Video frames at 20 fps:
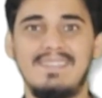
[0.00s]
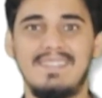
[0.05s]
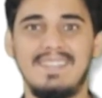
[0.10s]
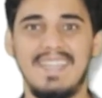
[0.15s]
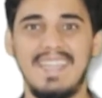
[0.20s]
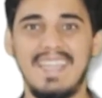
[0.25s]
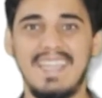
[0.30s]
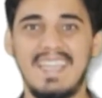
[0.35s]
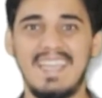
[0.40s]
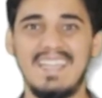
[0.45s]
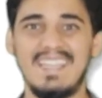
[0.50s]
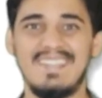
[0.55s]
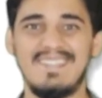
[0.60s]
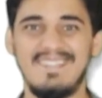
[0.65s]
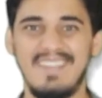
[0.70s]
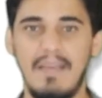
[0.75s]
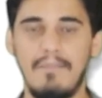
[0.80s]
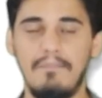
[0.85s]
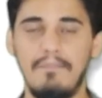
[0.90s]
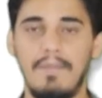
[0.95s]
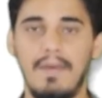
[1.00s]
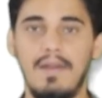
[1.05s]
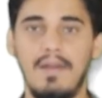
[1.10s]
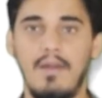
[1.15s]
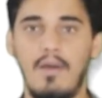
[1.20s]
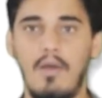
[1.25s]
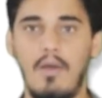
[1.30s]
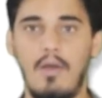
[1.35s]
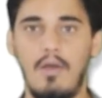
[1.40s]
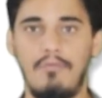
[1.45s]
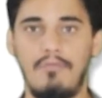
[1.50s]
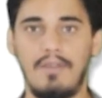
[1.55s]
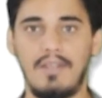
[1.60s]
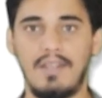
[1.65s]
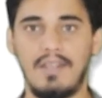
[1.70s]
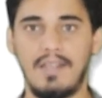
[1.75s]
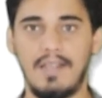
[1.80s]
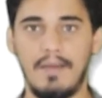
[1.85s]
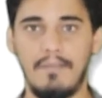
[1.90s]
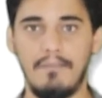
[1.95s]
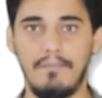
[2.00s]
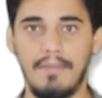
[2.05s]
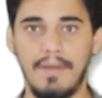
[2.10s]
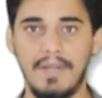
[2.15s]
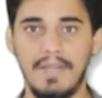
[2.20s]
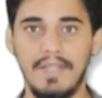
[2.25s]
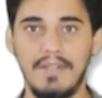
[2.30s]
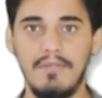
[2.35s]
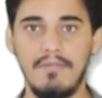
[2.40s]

take an example of a company